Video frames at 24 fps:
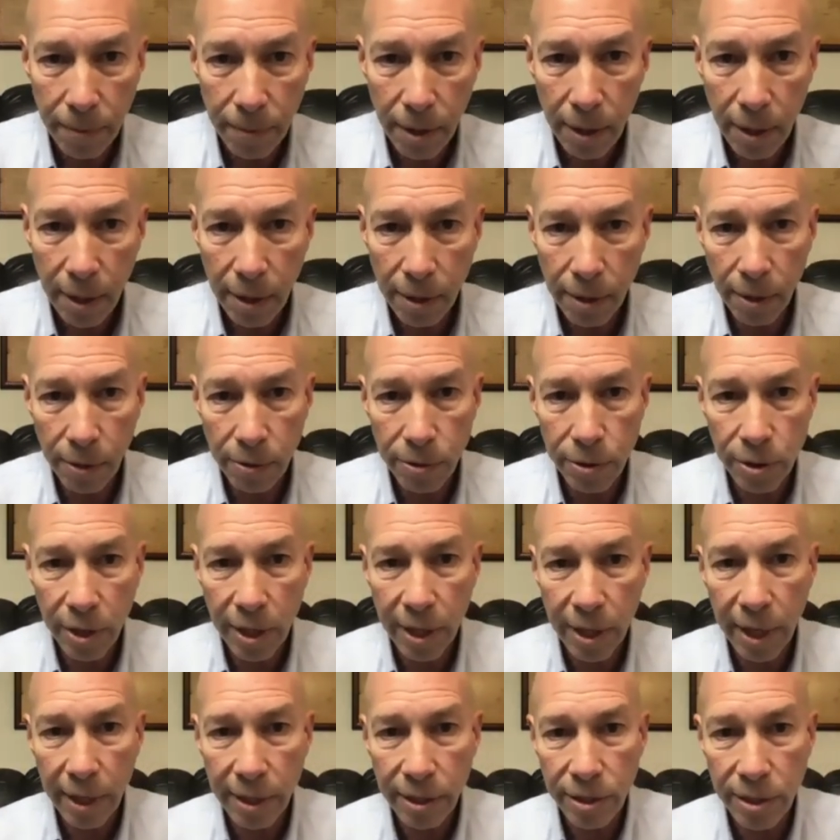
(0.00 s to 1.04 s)
And those are
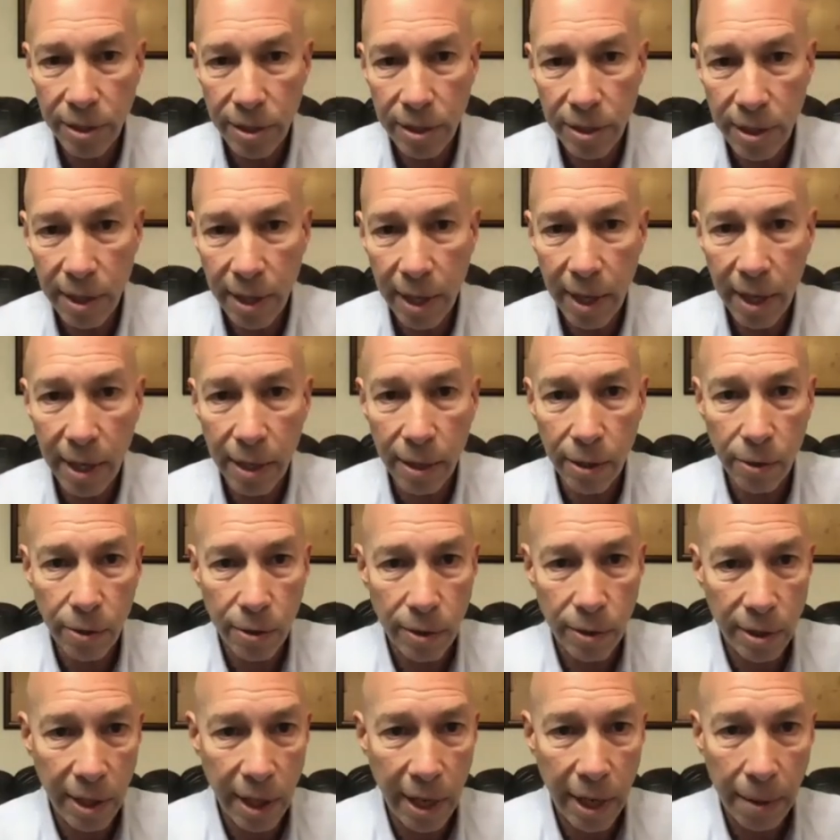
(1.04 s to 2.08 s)
cases that are
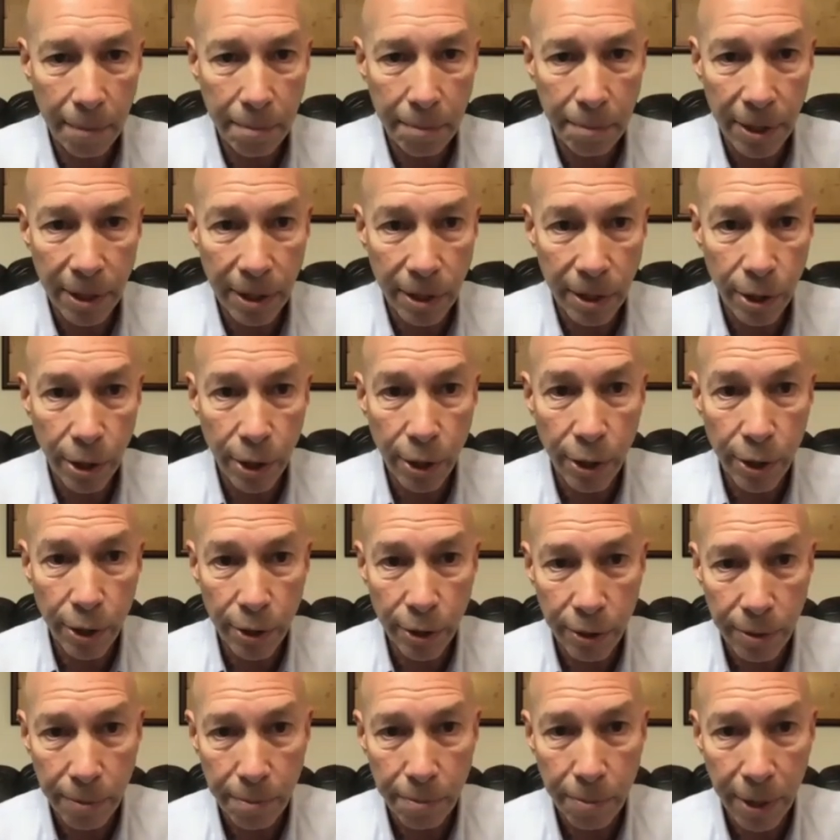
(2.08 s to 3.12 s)
now being
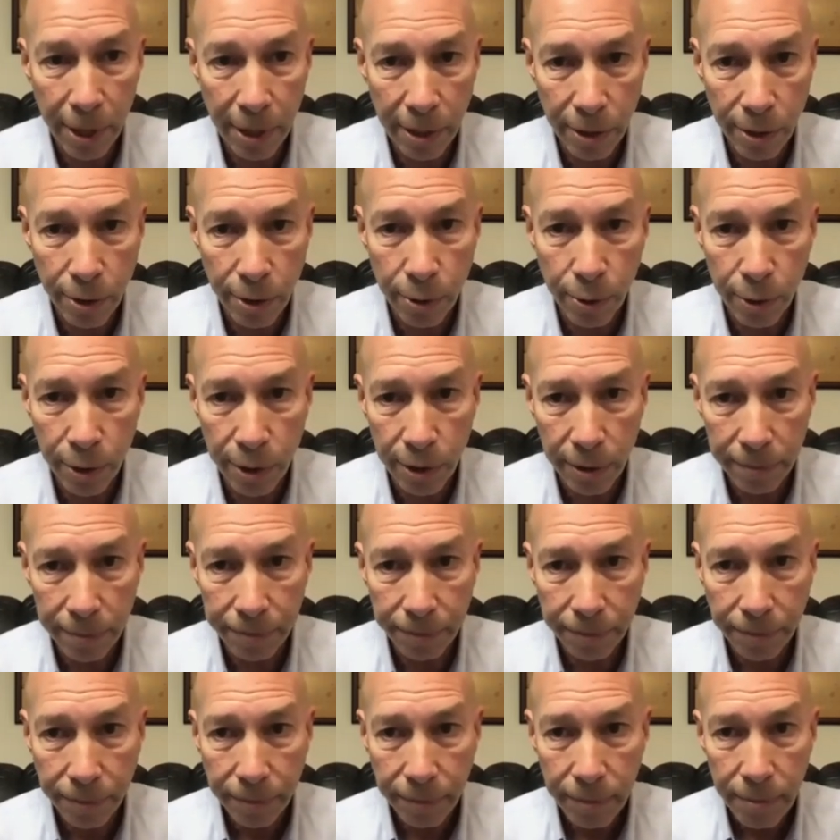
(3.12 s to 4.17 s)
heard by the court.
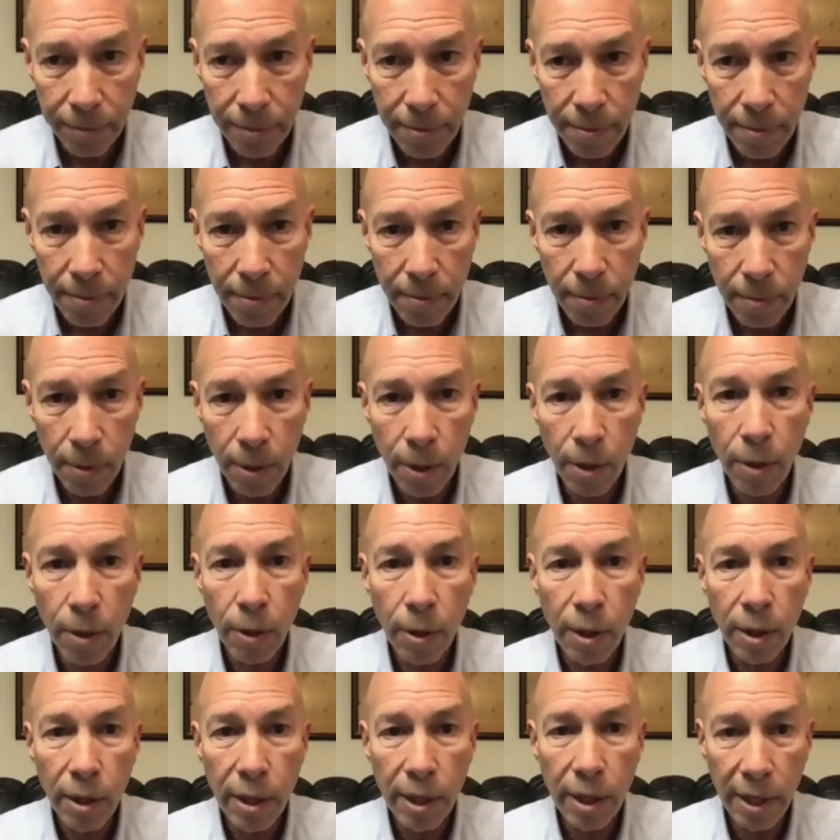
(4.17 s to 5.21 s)

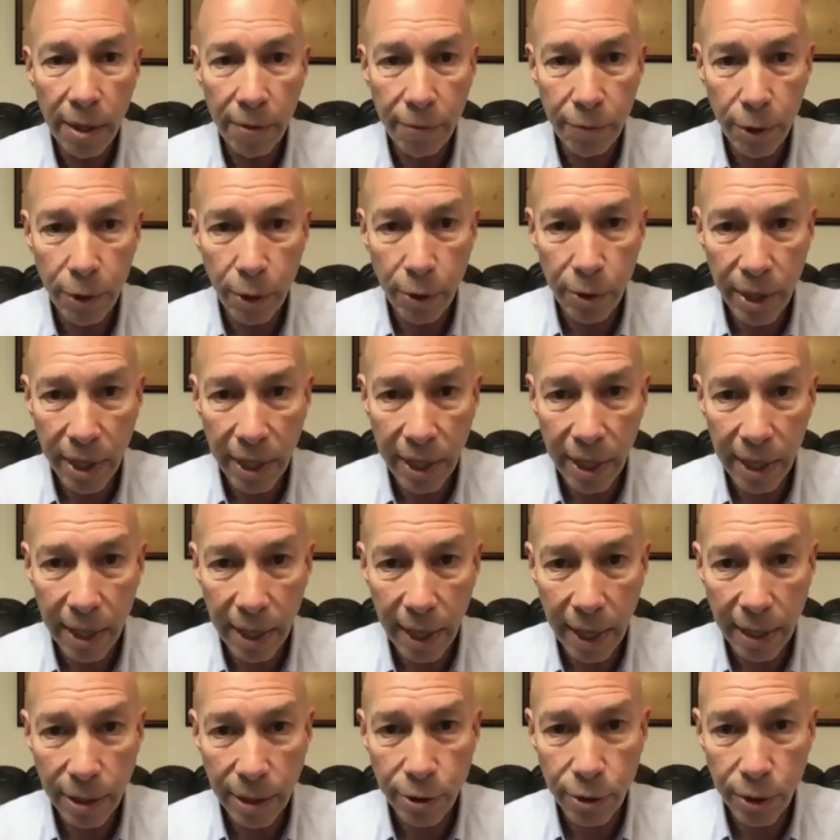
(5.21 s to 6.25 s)
Even though you can't
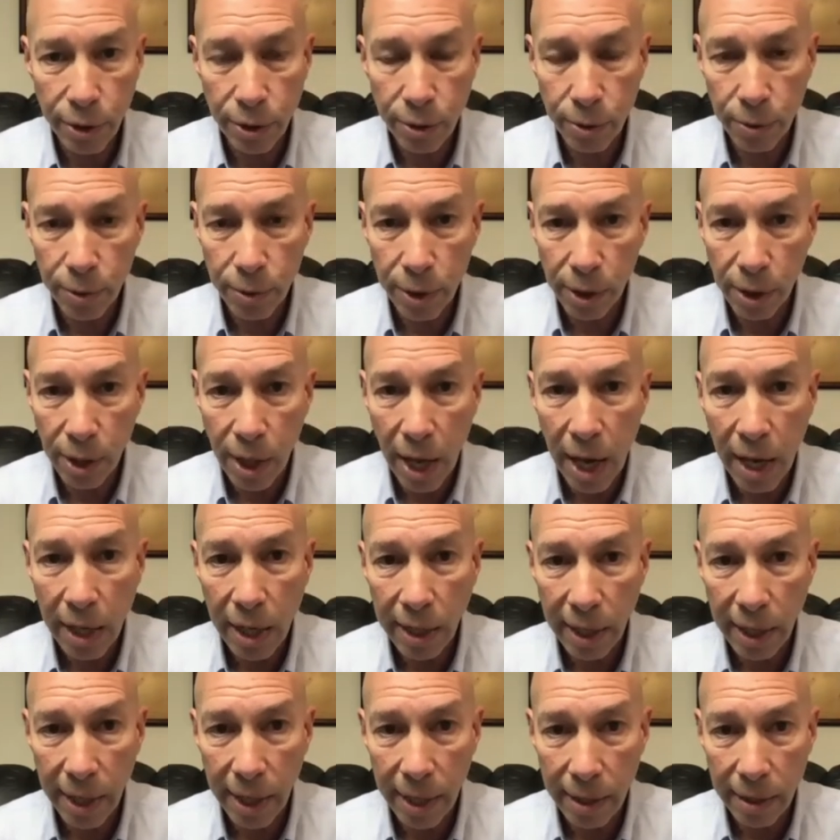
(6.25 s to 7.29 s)
actually do the
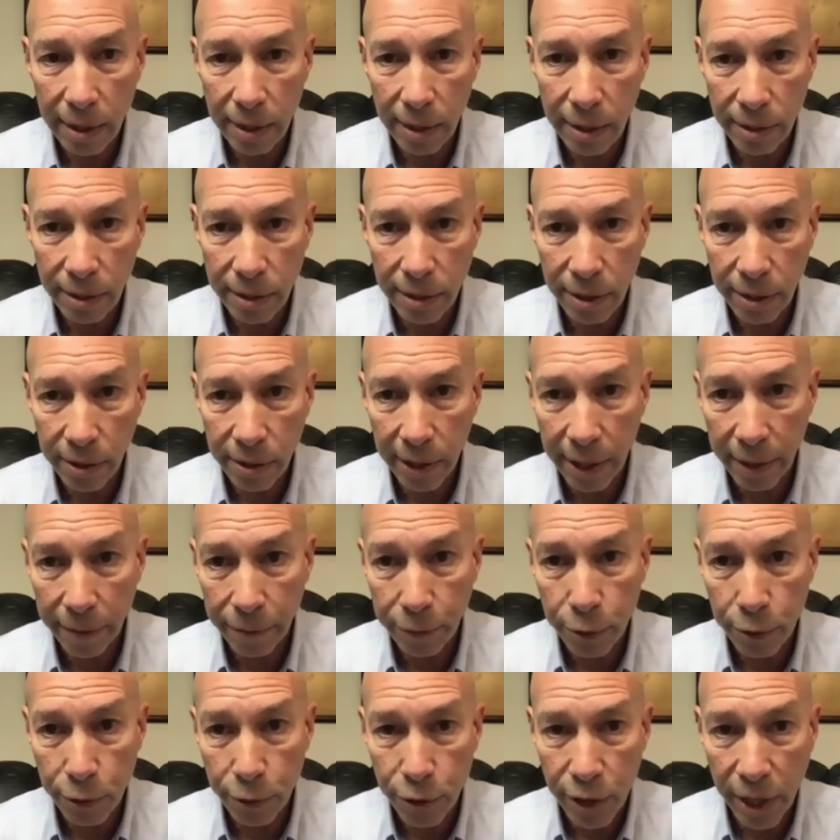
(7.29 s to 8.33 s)
lockout until
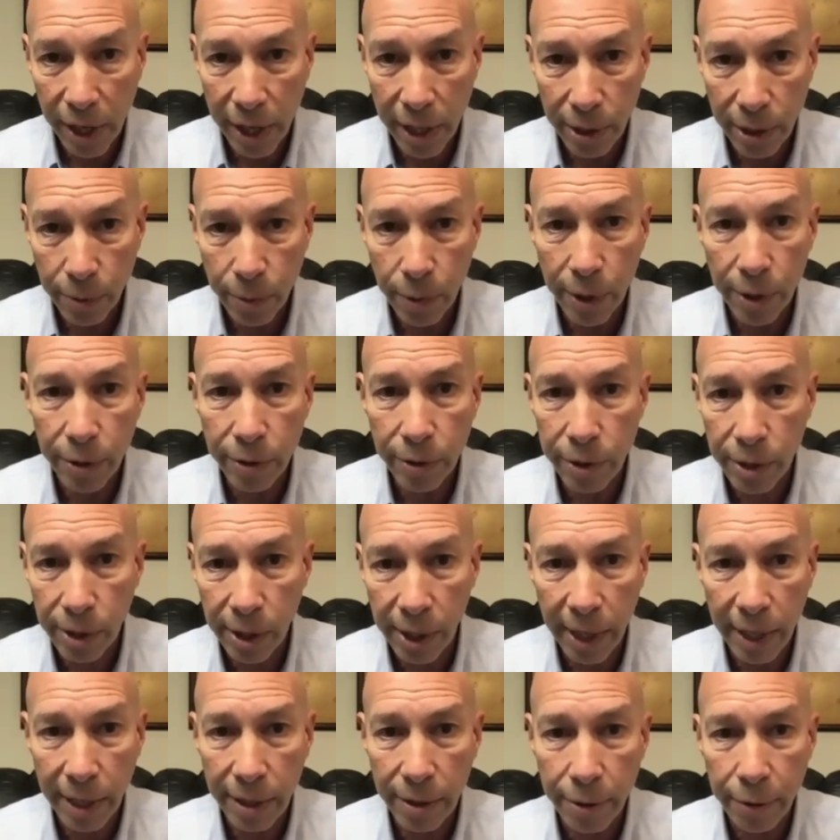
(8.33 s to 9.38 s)
after January or
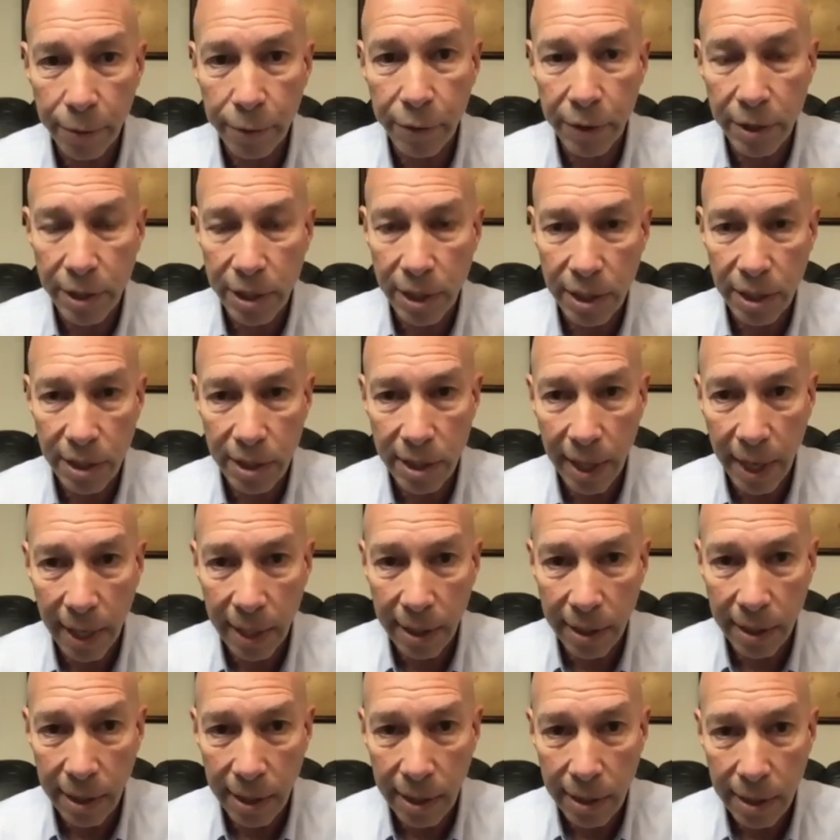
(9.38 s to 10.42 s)
later if it's
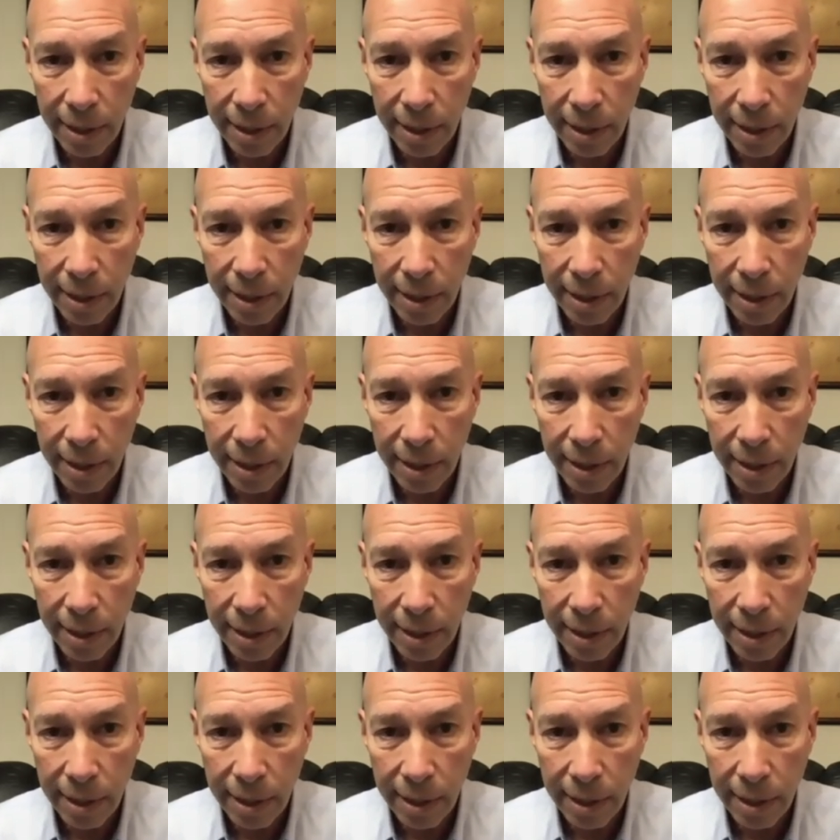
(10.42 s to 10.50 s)
extended,